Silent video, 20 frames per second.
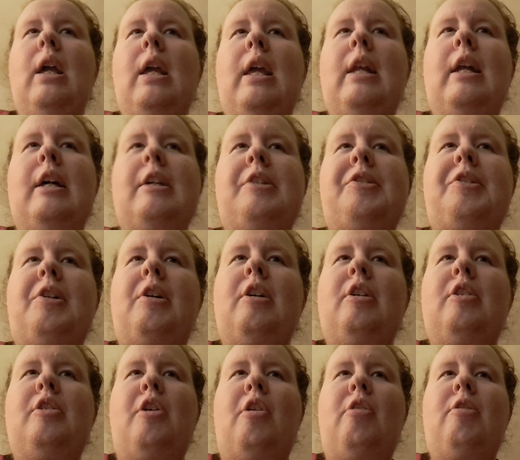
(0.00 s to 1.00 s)
and I
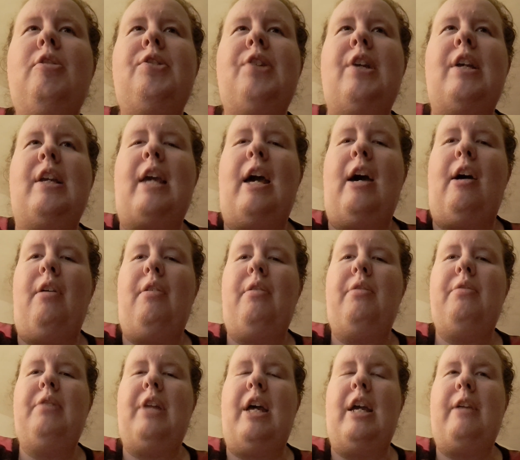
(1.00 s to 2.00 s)
started noticing
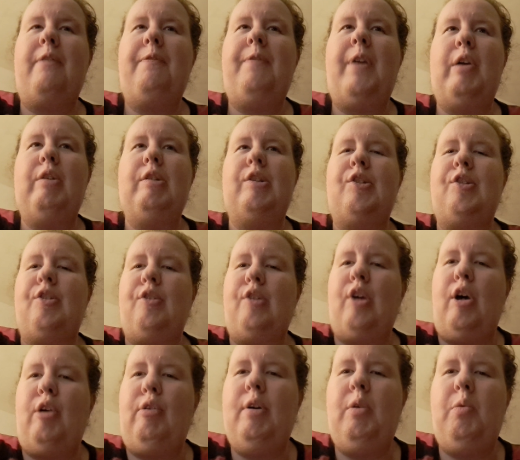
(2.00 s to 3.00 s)
how like very
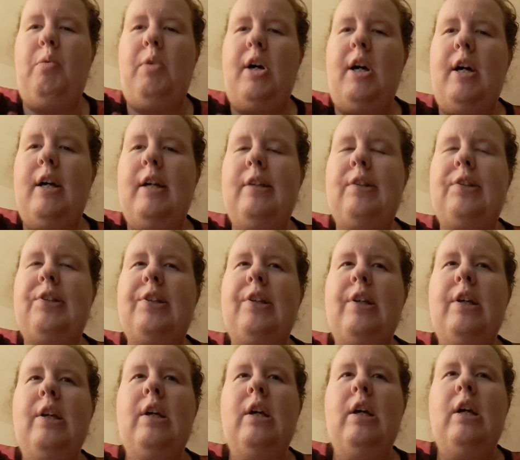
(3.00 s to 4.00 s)
slow it was
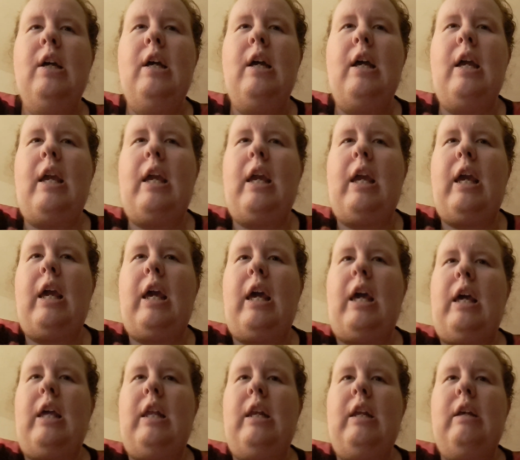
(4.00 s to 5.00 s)

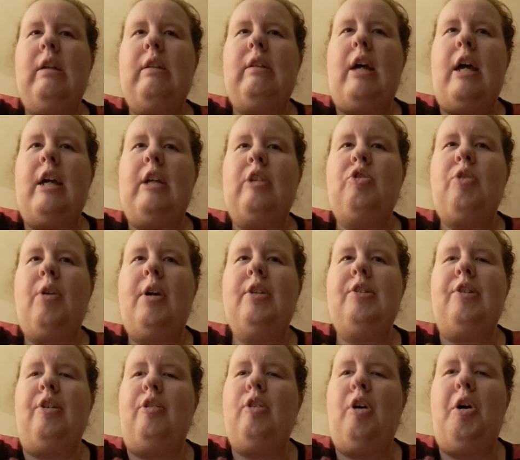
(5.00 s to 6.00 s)
and like trying
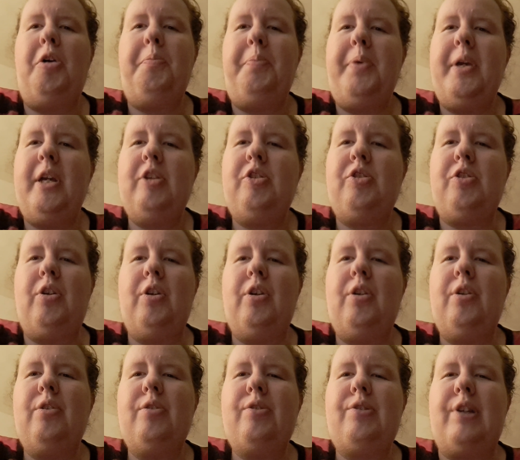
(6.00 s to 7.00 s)
to load
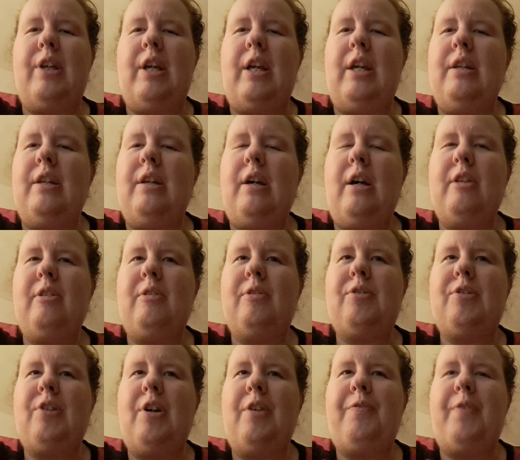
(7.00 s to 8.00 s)
pictures and other
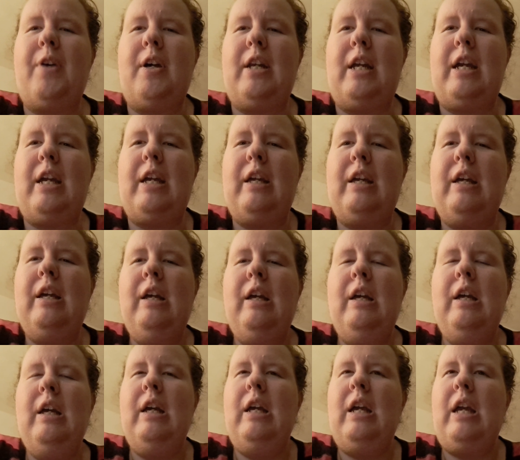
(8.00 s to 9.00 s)
stuff on it
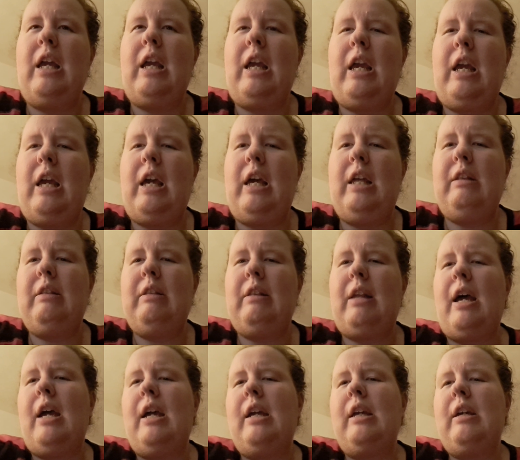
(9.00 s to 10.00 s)
and
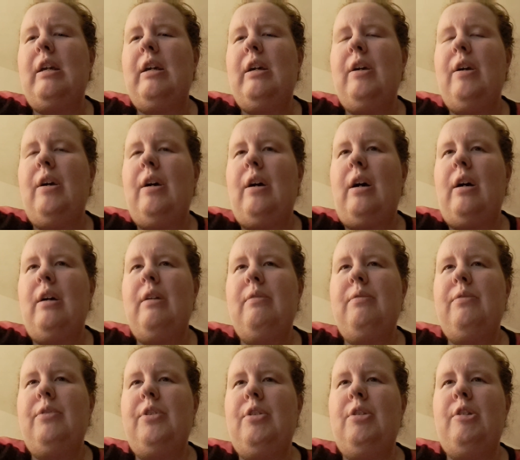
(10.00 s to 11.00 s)
like
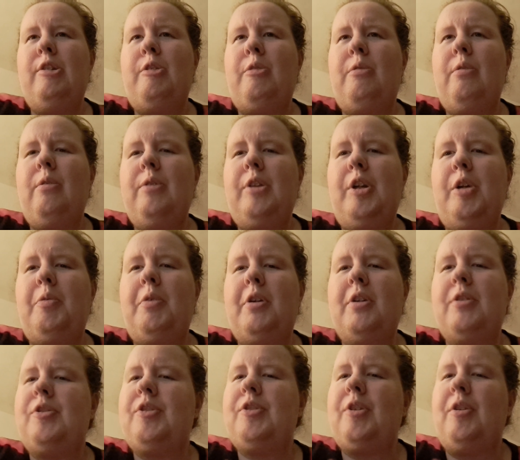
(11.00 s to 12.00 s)
there there
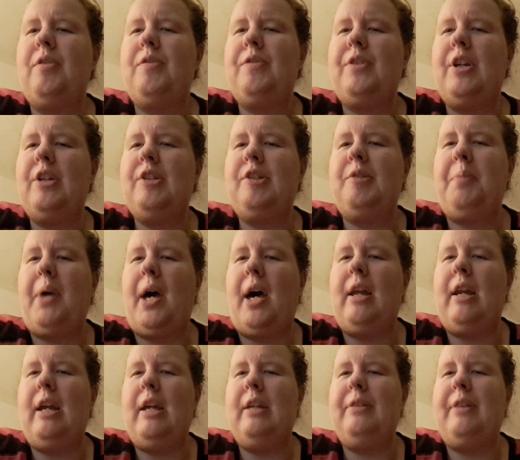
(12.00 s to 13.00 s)
were certain things
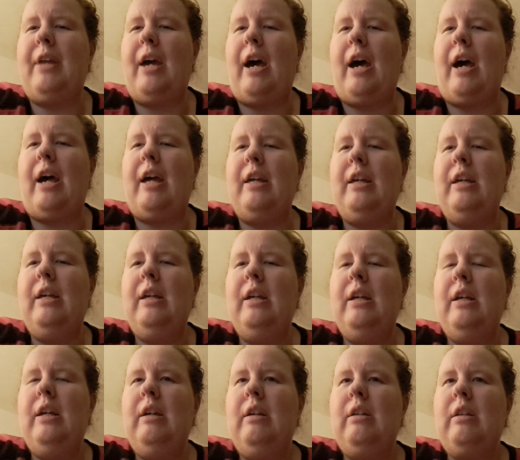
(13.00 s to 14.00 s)
about it that
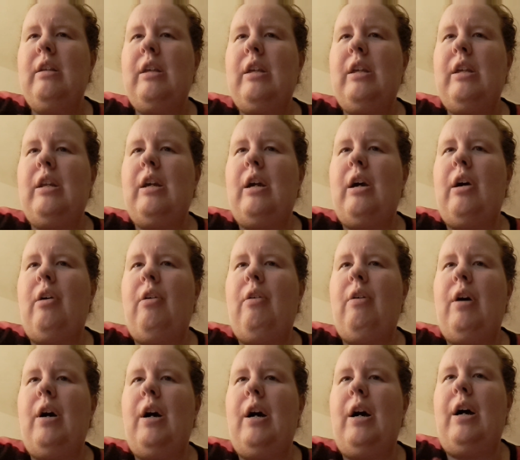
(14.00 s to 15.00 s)
you
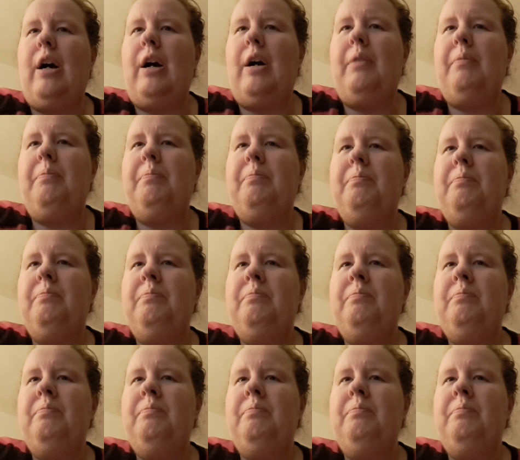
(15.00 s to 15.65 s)
know um